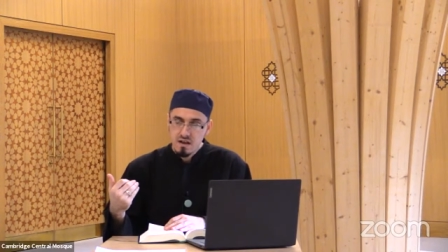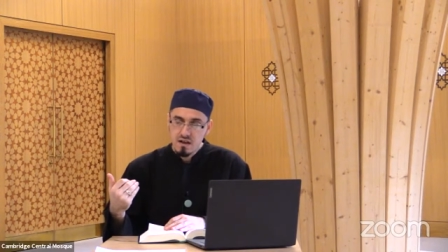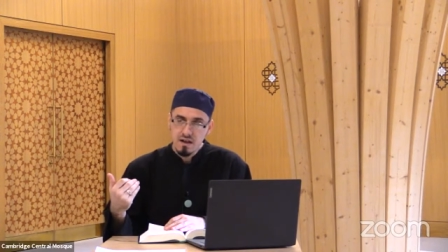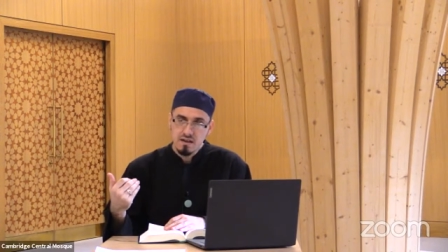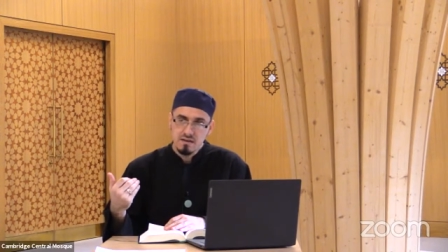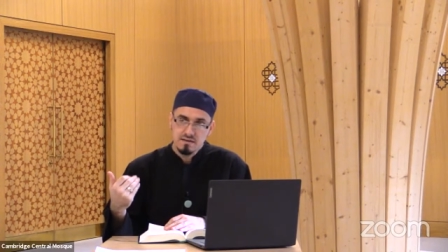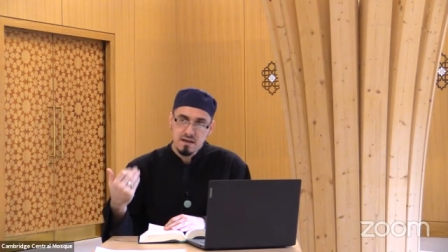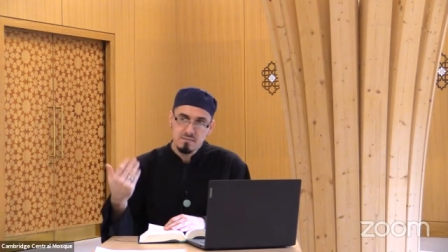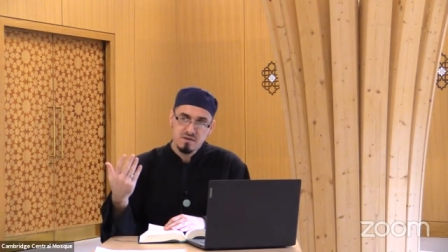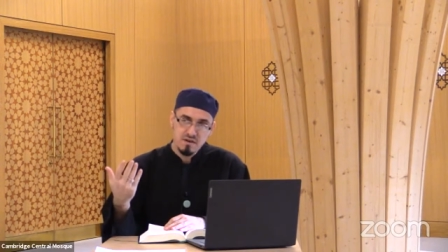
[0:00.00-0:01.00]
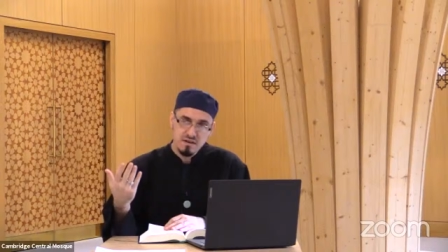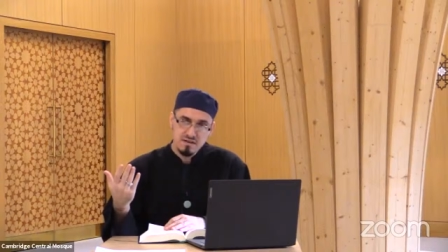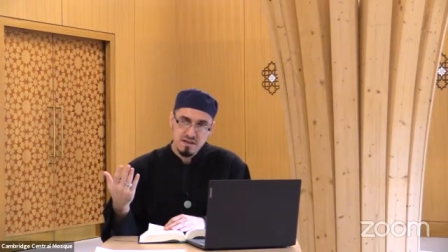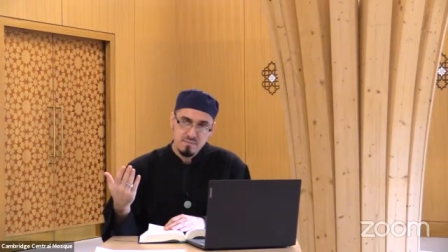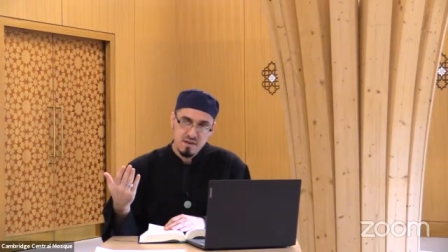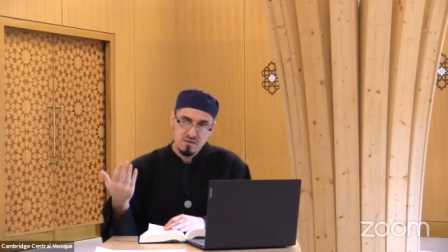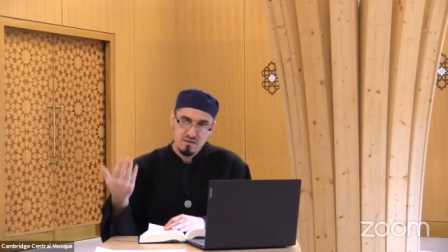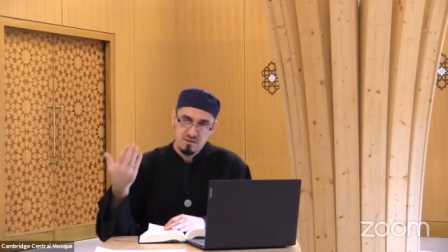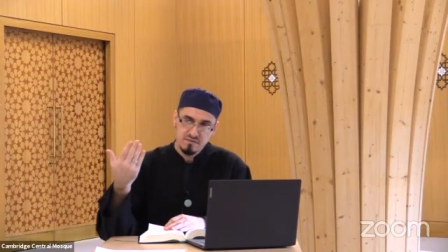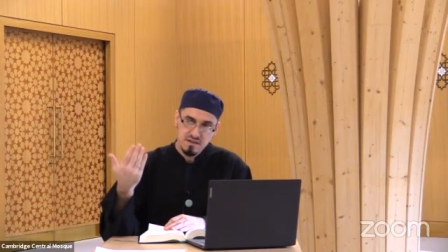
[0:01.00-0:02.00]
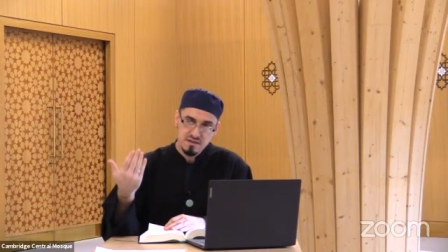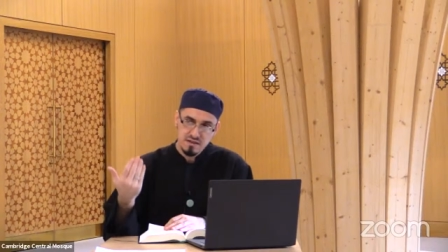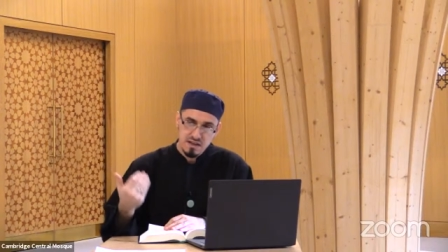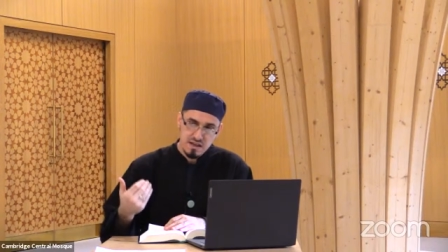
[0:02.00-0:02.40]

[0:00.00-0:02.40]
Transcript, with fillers: Uh, some scholars say because of this,